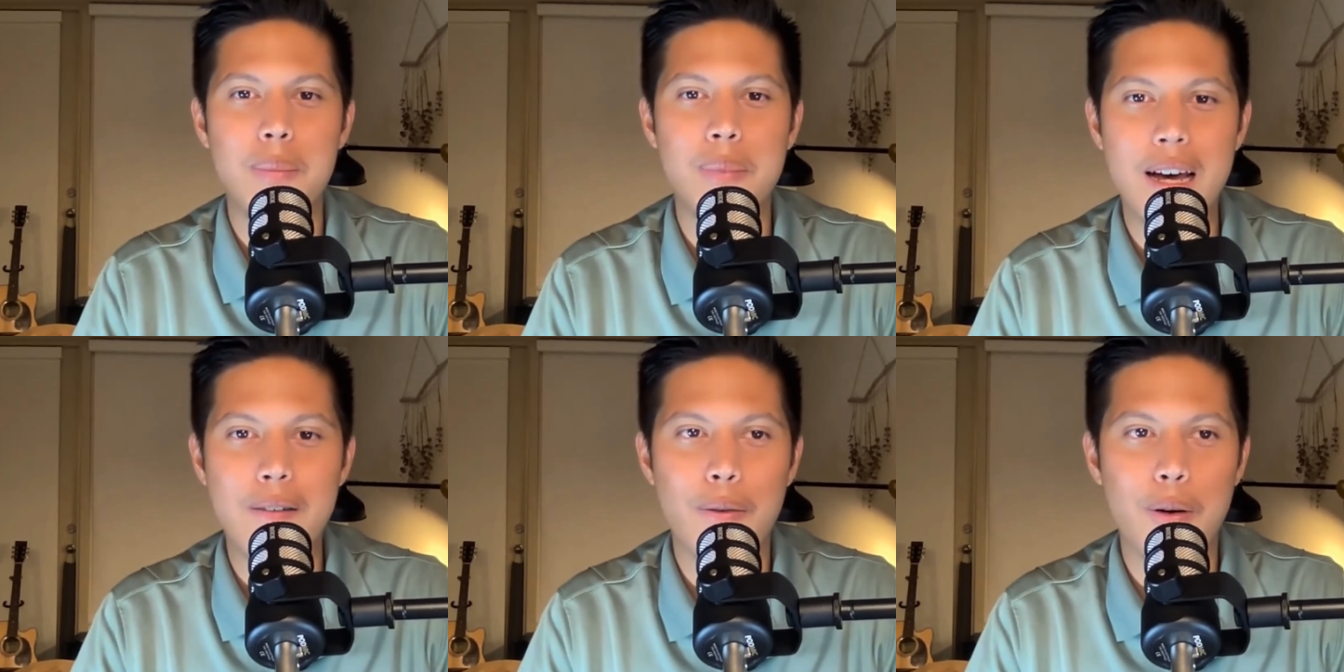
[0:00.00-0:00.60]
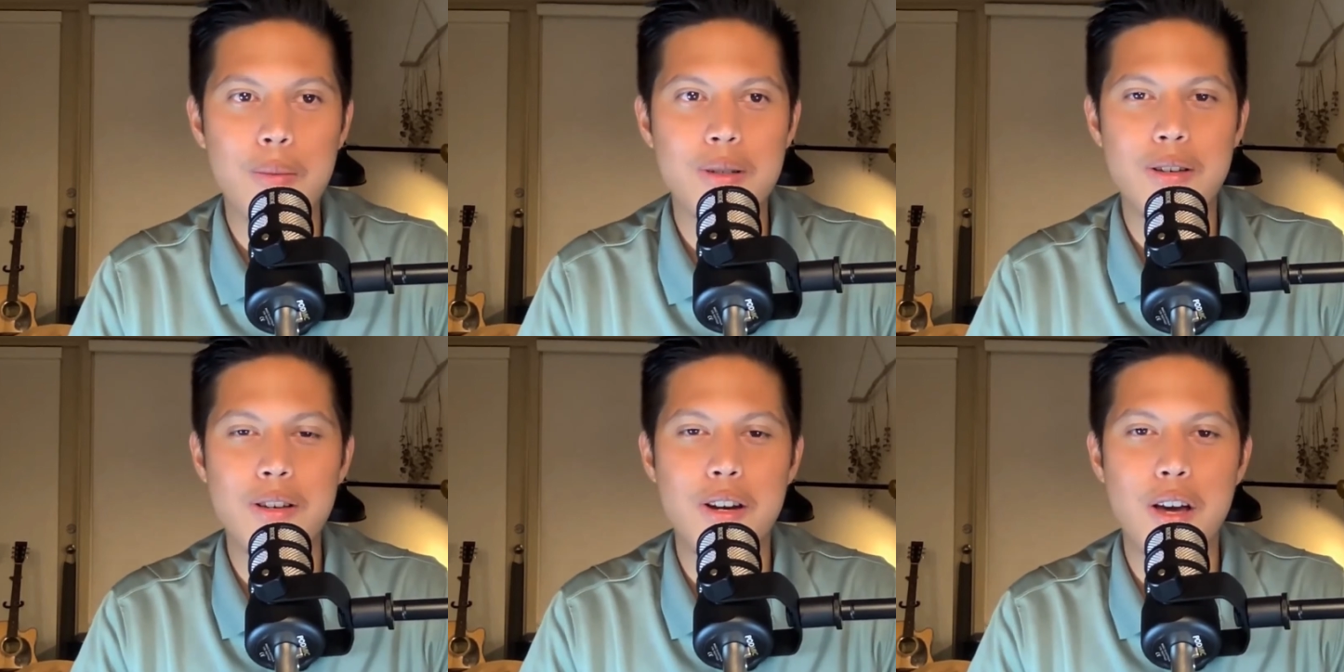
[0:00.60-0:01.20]
platform so
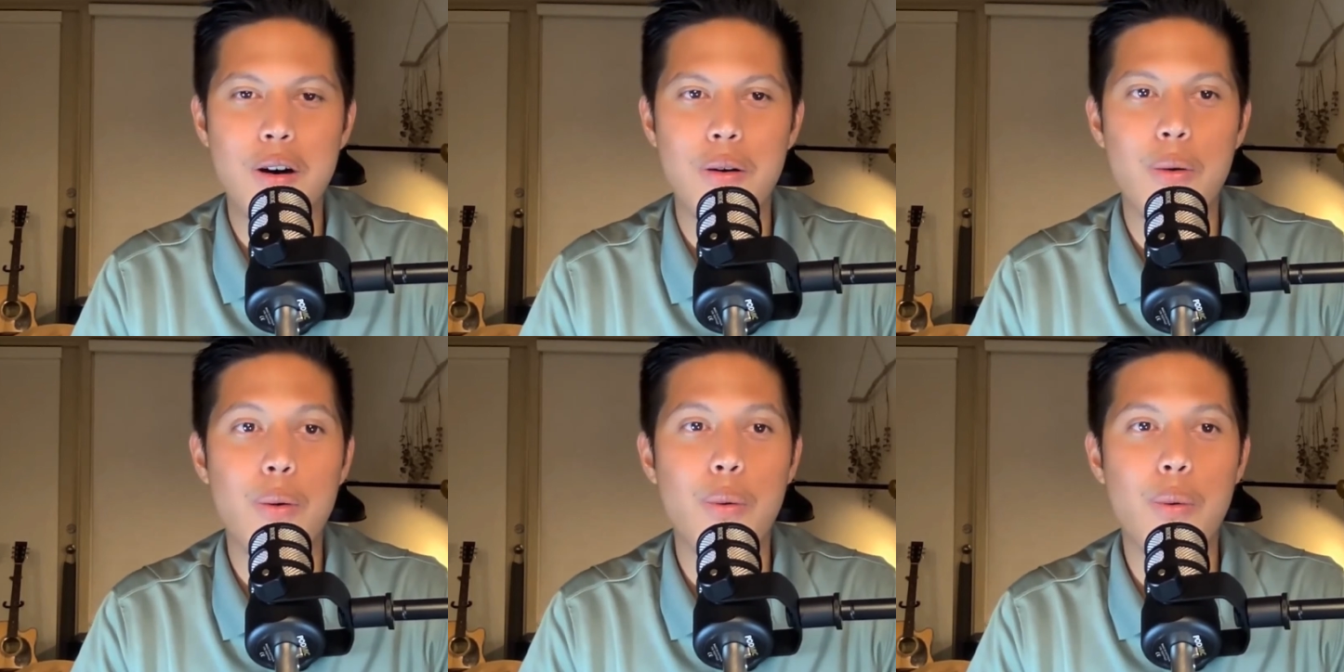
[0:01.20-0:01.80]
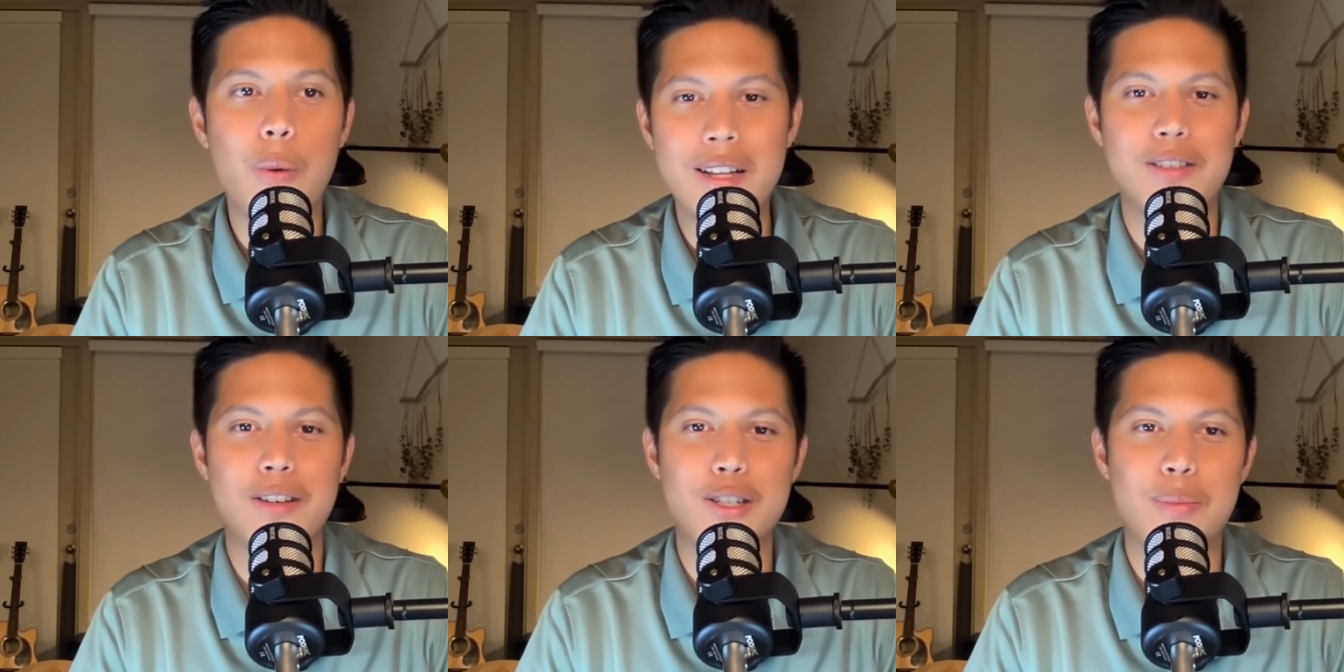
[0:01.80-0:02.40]
you know what
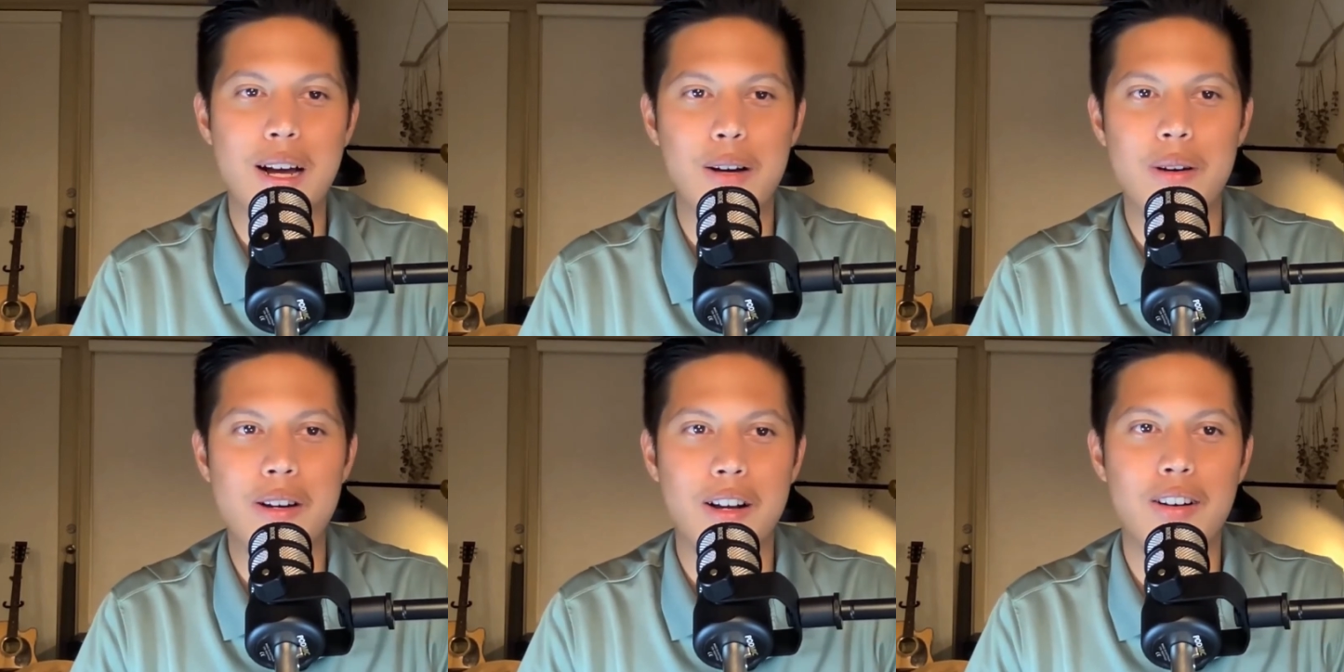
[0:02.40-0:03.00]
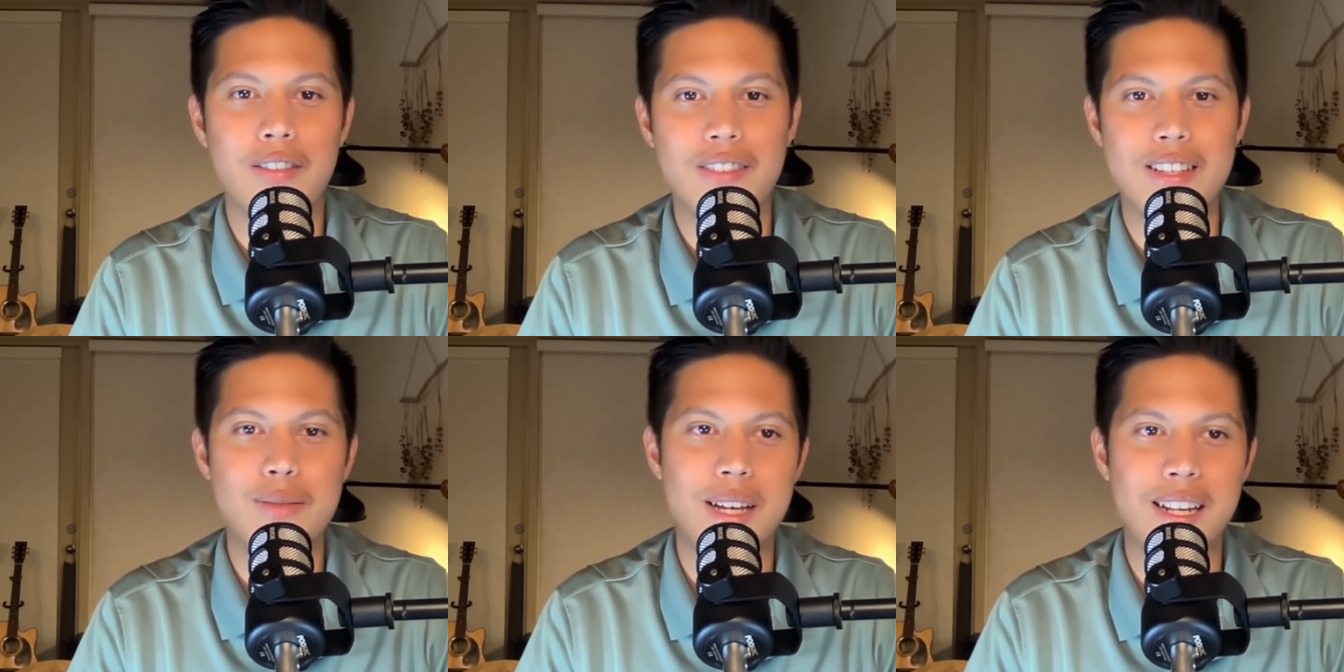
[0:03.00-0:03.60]
to expect when you're going to
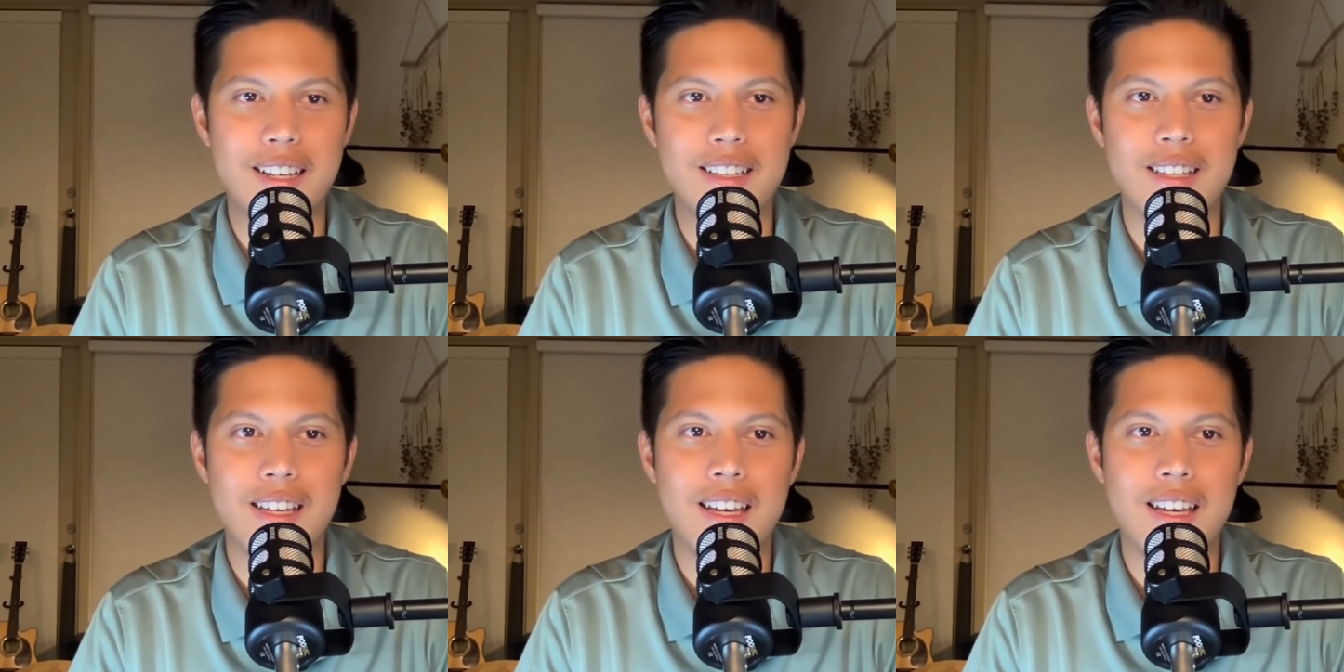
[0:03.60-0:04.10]
these meetings.